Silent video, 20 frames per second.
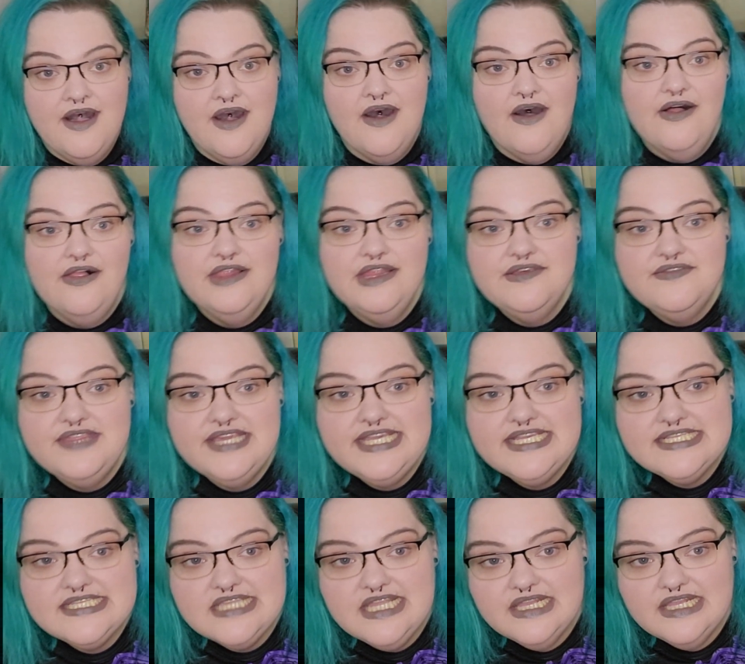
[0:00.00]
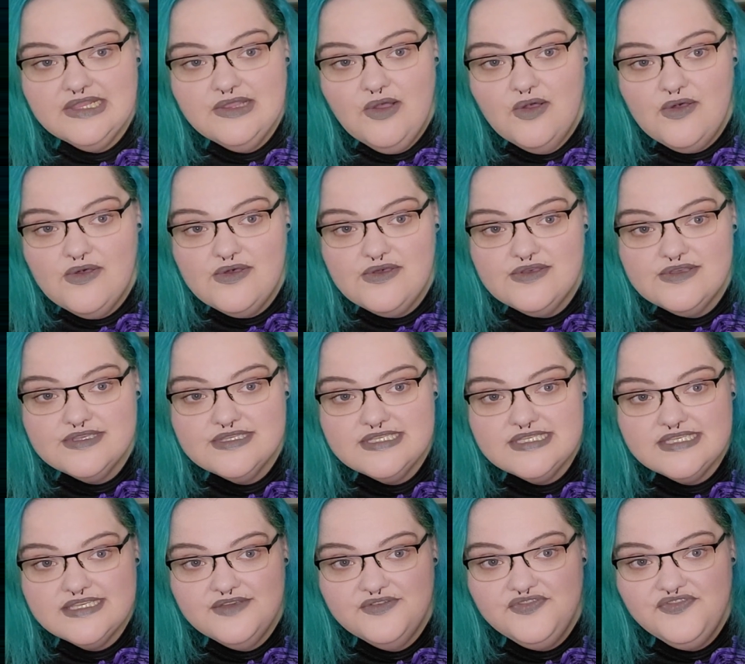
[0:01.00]
All of these little
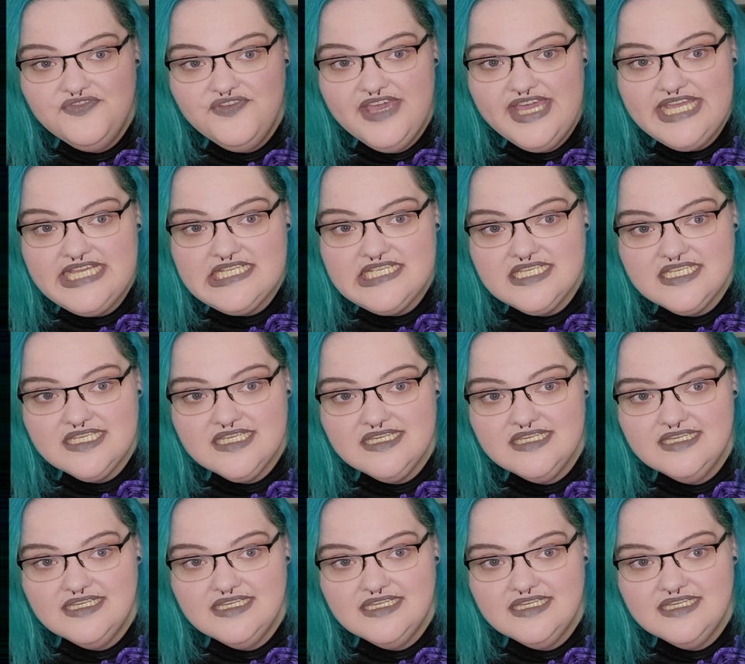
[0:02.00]
holes fit